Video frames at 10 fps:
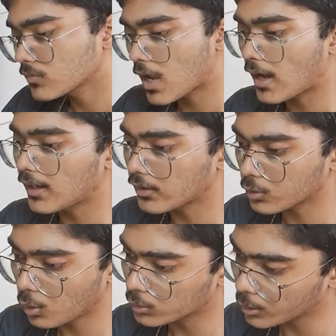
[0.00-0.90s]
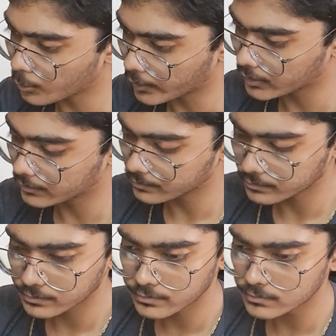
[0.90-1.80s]
I'll ask Claude to do it.
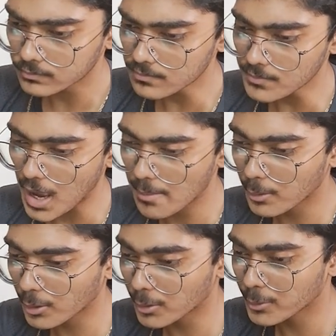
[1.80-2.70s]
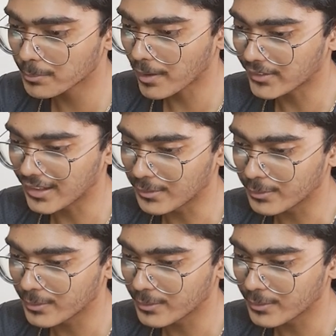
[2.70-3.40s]
I'm not gonna do it myself.